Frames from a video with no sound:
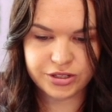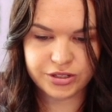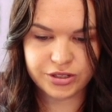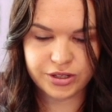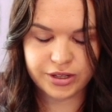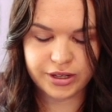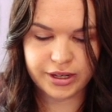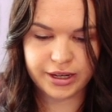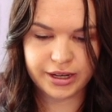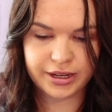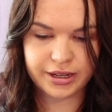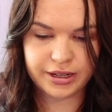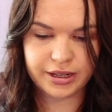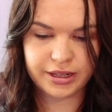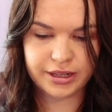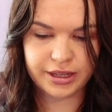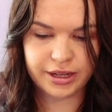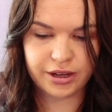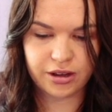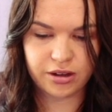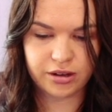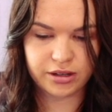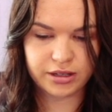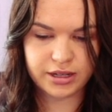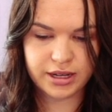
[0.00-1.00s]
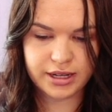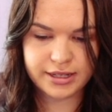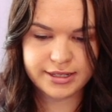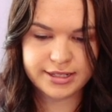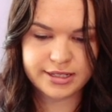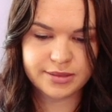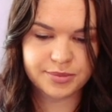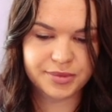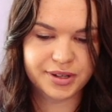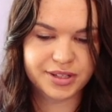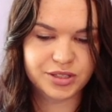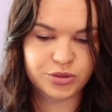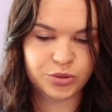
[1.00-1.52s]
So you can click on
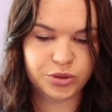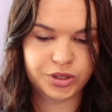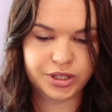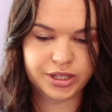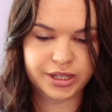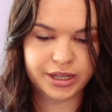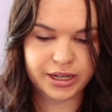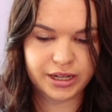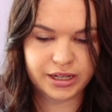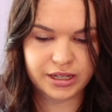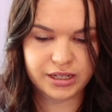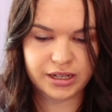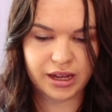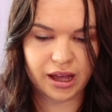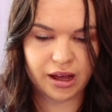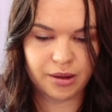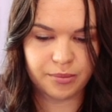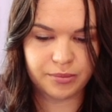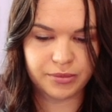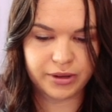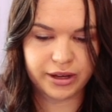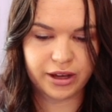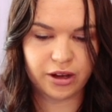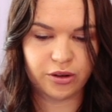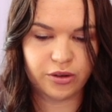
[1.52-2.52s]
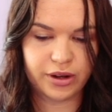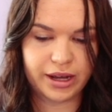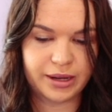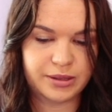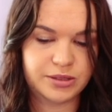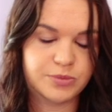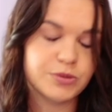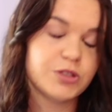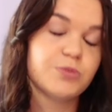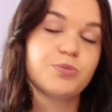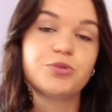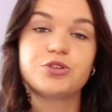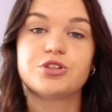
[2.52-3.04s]
customize, or you can go
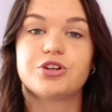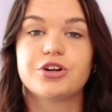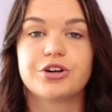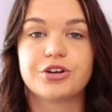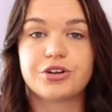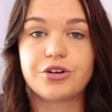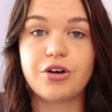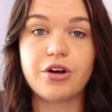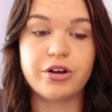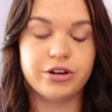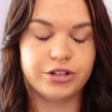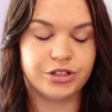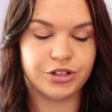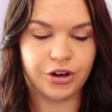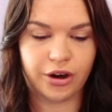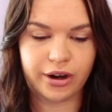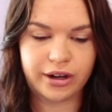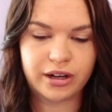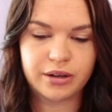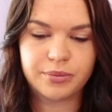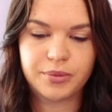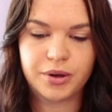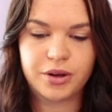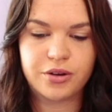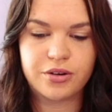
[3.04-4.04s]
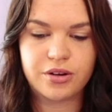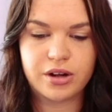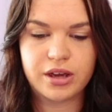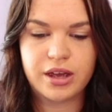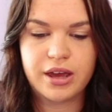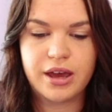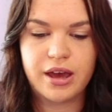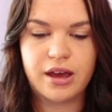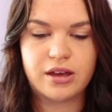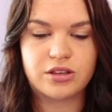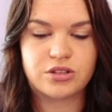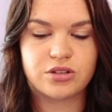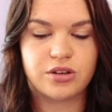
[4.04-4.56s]
and turn on dark mode.
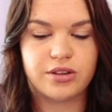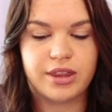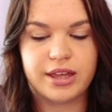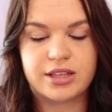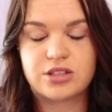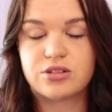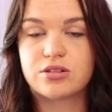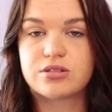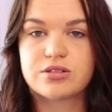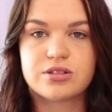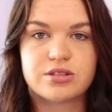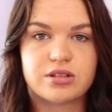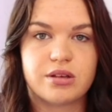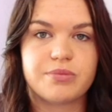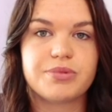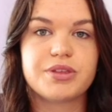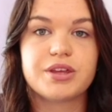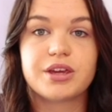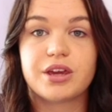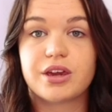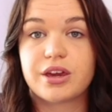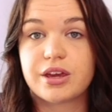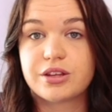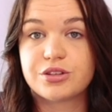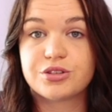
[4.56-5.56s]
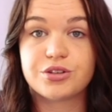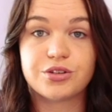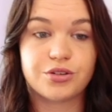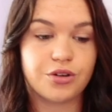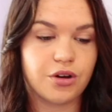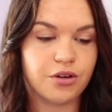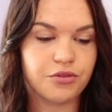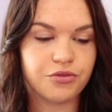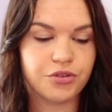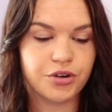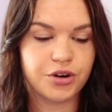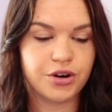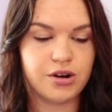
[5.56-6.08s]
So that's also something you can turn
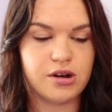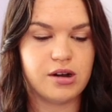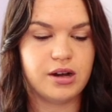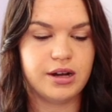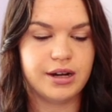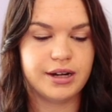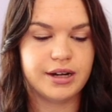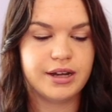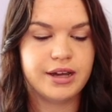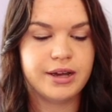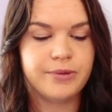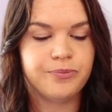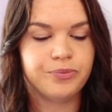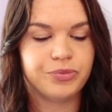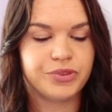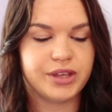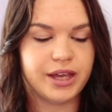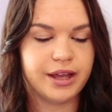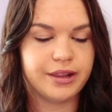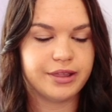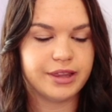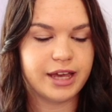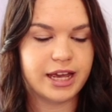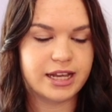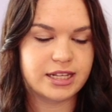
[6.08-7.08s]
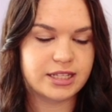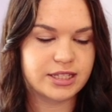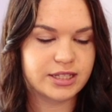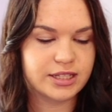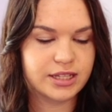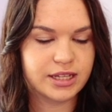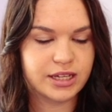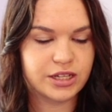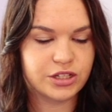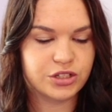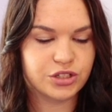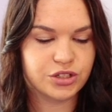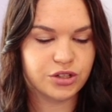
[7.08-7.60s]
off or on. And
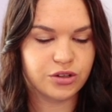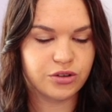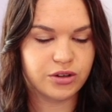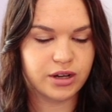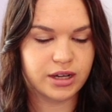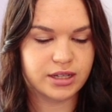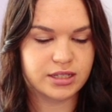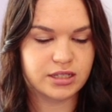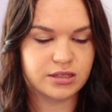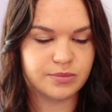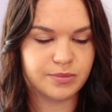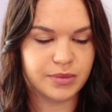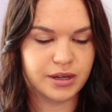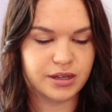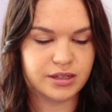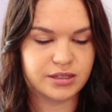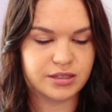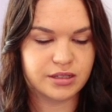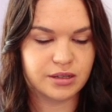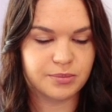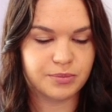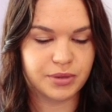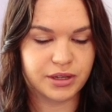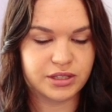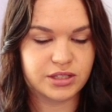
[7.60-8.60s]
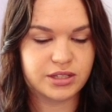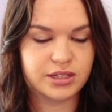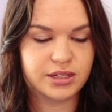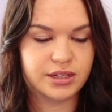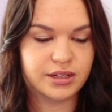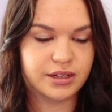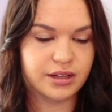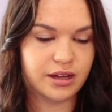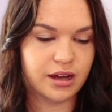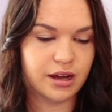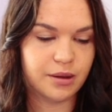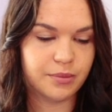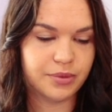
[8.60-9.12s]
lastly, show customize
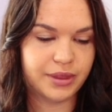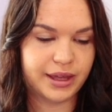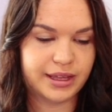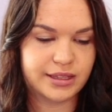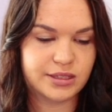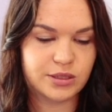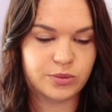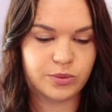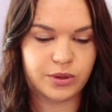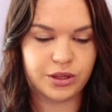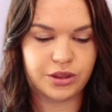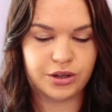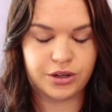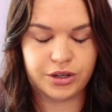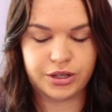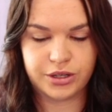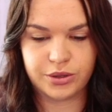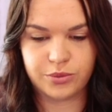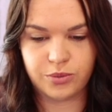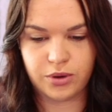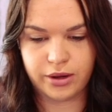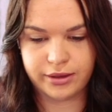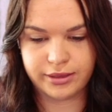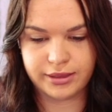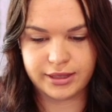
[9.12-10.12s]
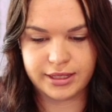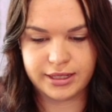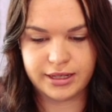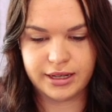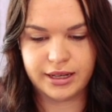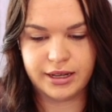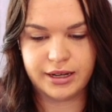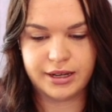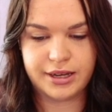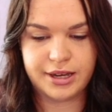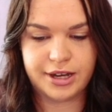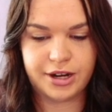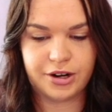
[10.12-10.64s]
button. That's whether you want
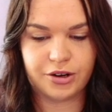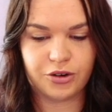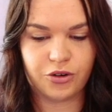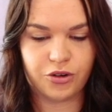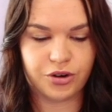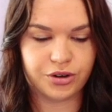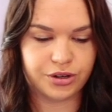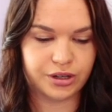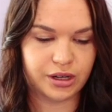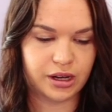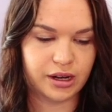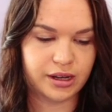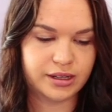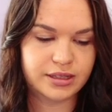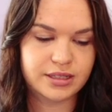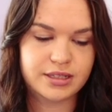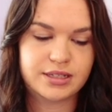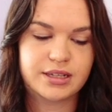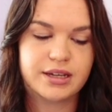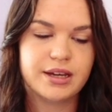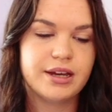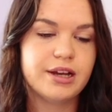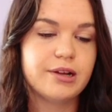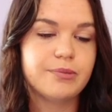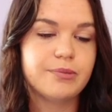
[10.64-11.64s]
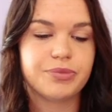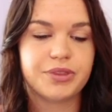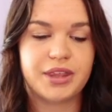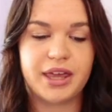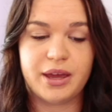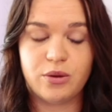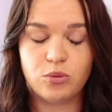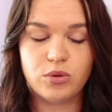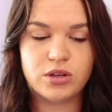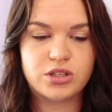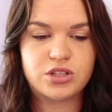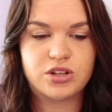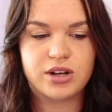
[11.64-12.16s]
it here or not.
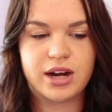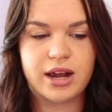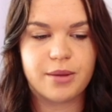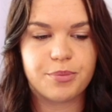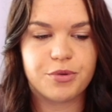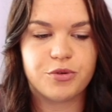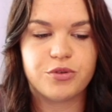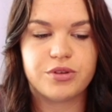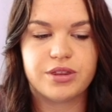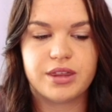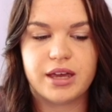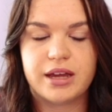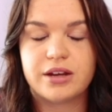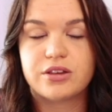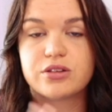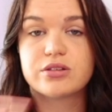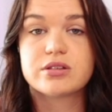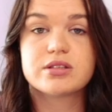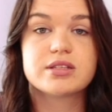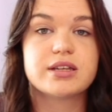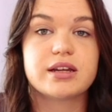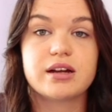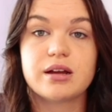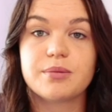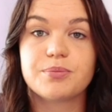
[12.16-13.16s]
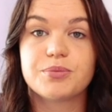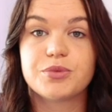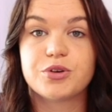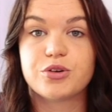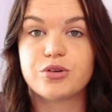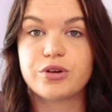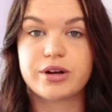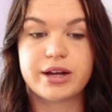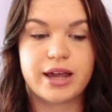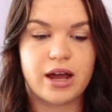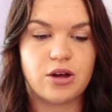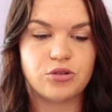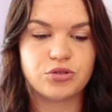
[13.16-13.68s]
And once you're happy with that, you set up
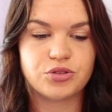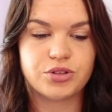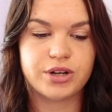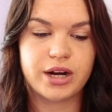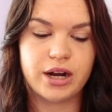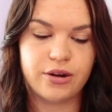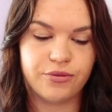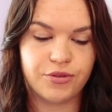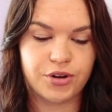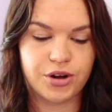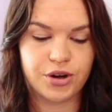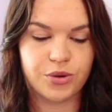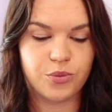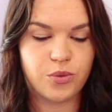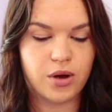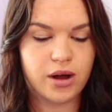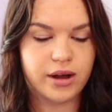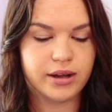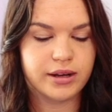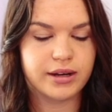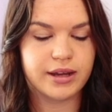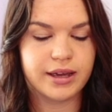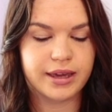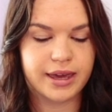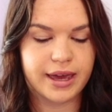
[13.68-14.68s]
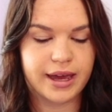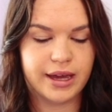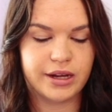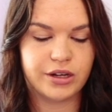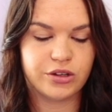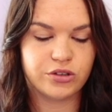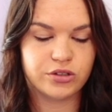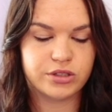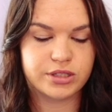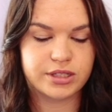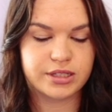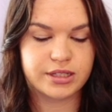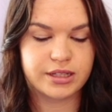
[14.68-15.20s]
your counter however you want. Again,
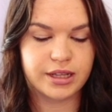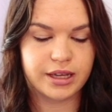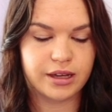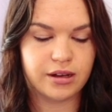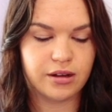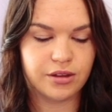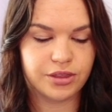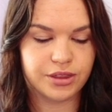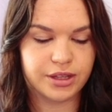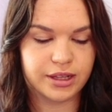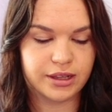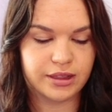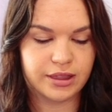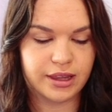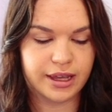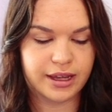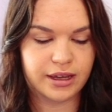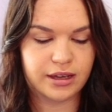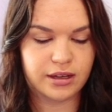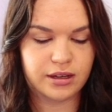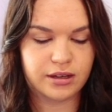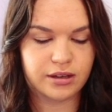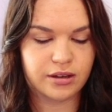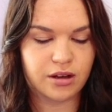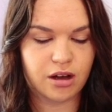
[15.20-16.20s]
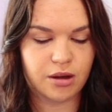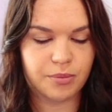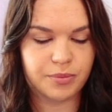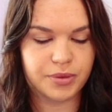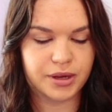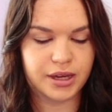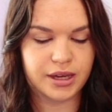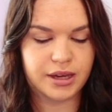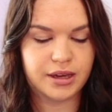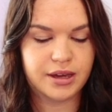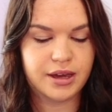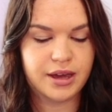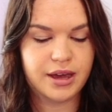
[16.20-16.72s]
you just click on the link
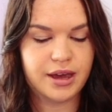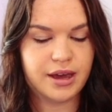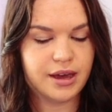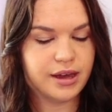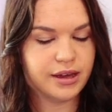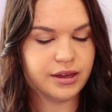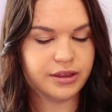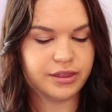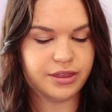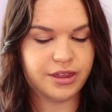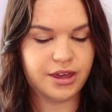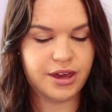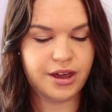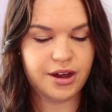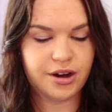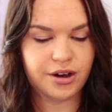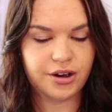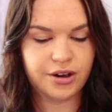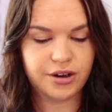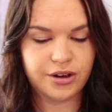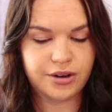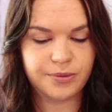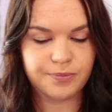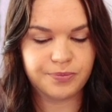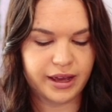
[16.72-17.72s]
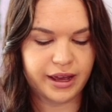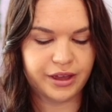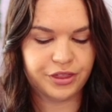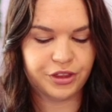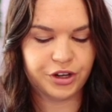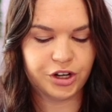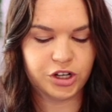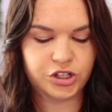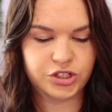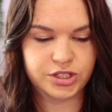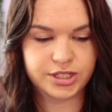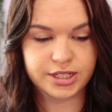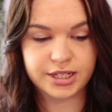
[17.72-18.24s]
copy there, and
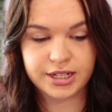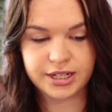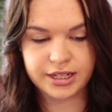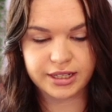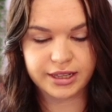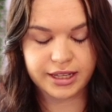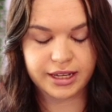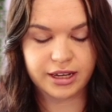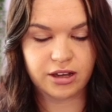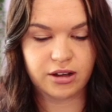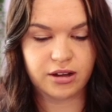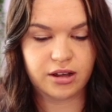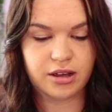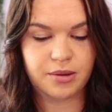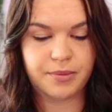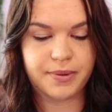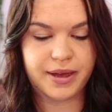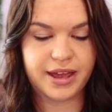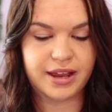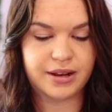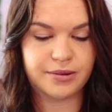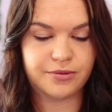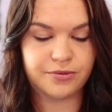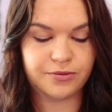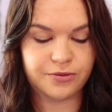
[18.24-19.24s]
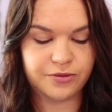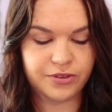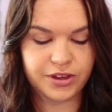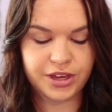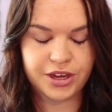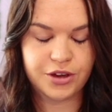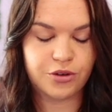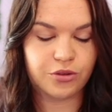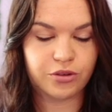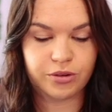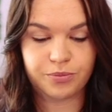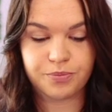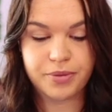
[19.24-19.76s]
then you're just going to click command
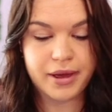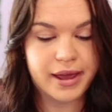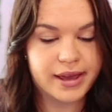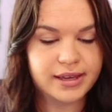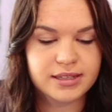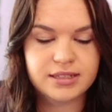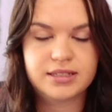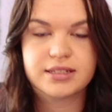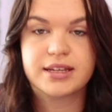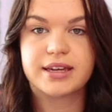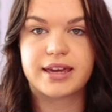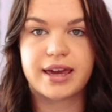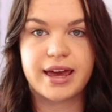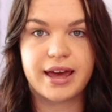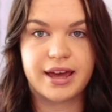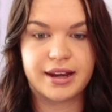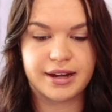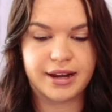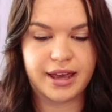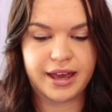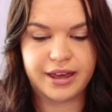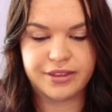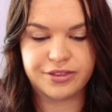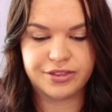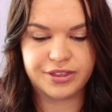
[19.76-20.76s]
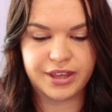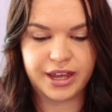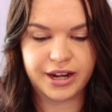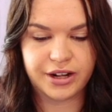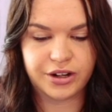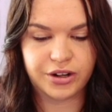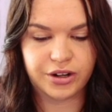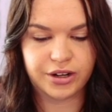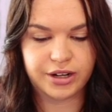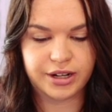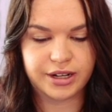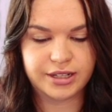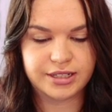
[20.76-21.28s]
V or paste again, and then
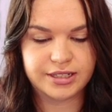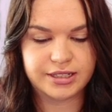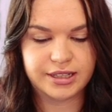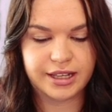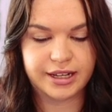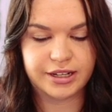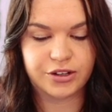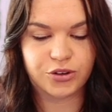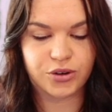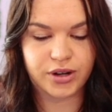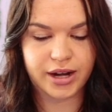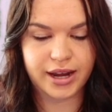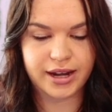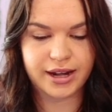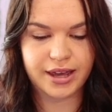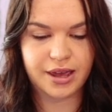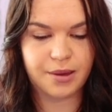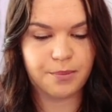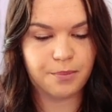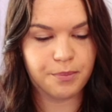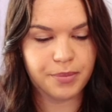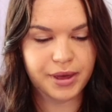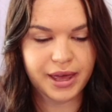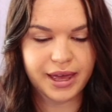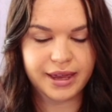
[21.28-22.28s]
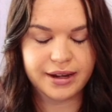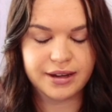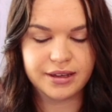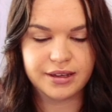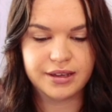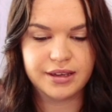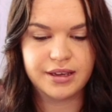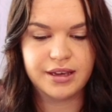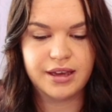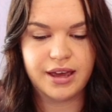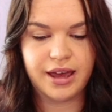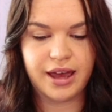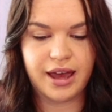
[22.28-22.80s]
you're going to select create embed,
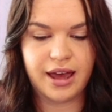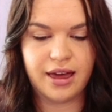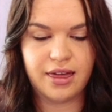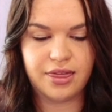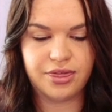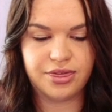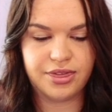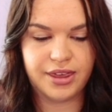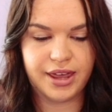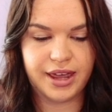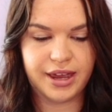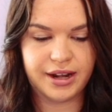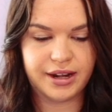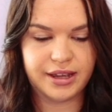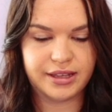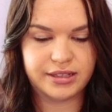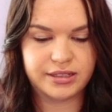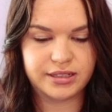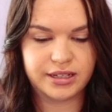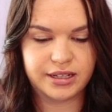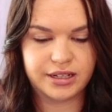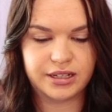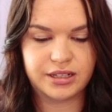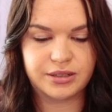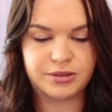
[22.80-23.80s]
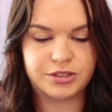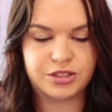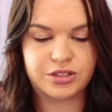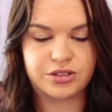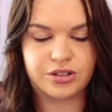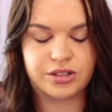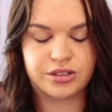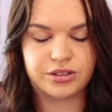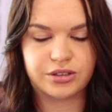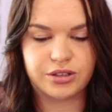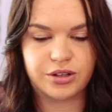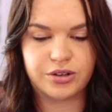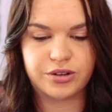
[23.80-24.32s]
and then it's going to
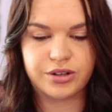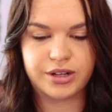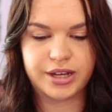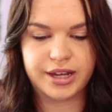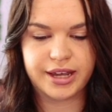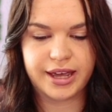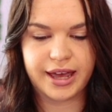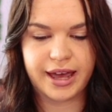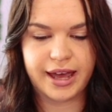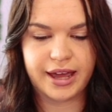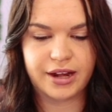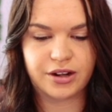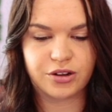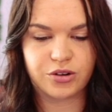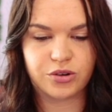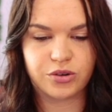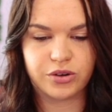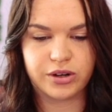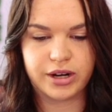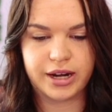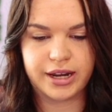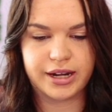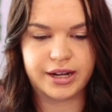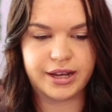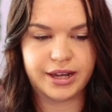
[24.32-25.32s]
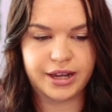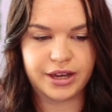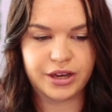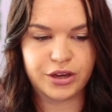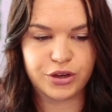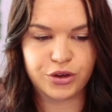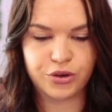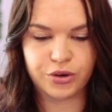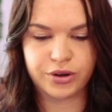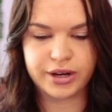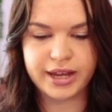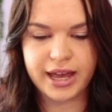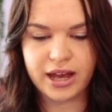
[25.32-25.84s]
start loading and
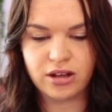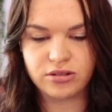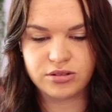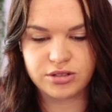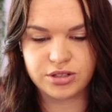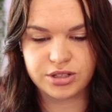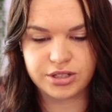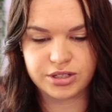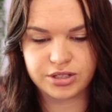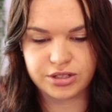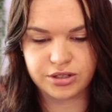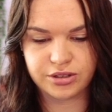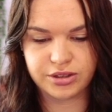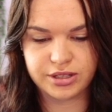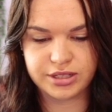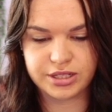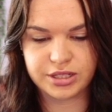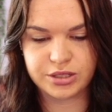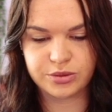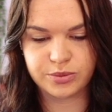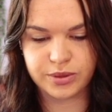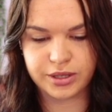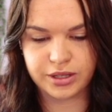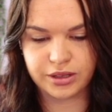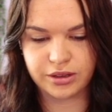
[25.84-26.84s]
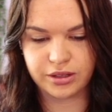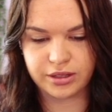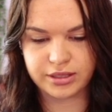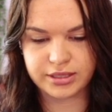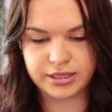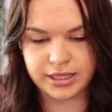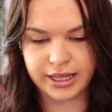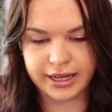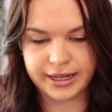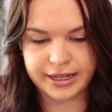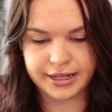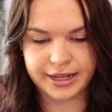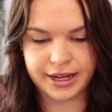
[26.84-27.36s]
creating your counter. So this is what it
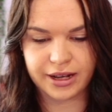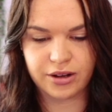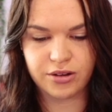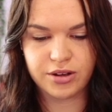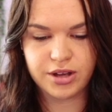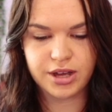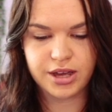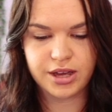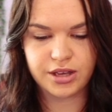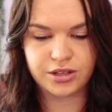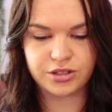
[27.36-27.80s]
looks like now.